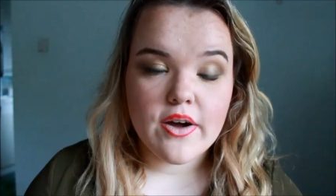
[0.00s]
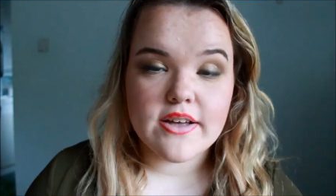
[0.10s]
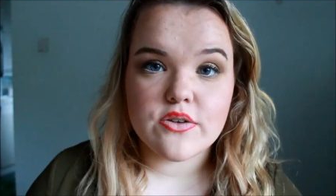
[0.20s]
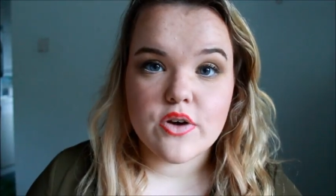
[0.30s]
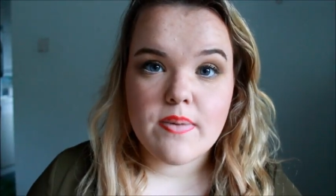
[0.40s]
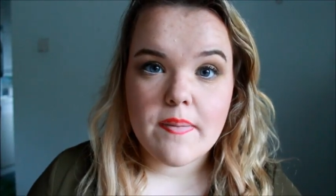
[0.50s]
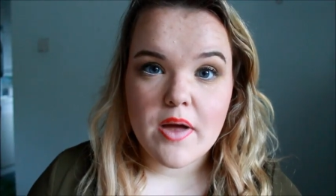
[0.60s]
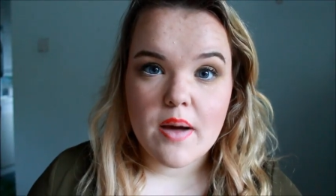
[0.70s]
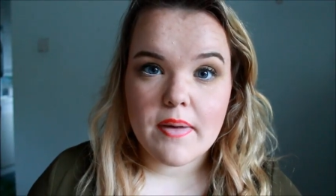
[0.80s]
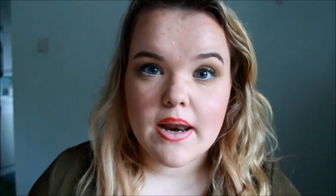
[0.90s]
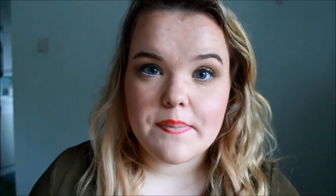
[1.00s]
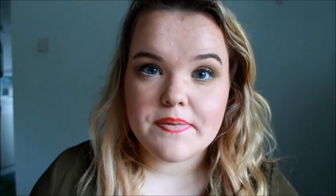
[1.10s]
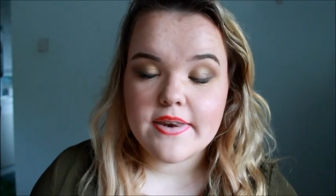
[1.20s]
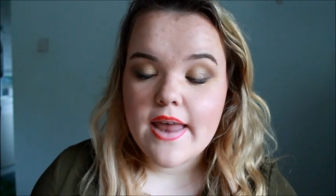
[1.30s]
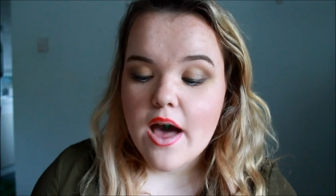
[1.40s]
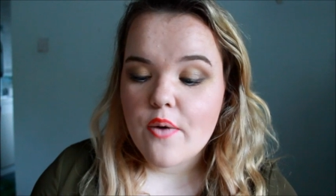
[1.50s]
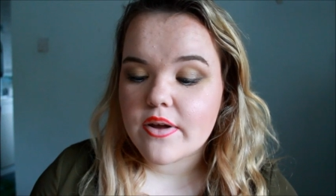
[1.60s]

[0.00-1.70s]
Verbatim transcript: Okay, so I'm gonna pop that on my lips now.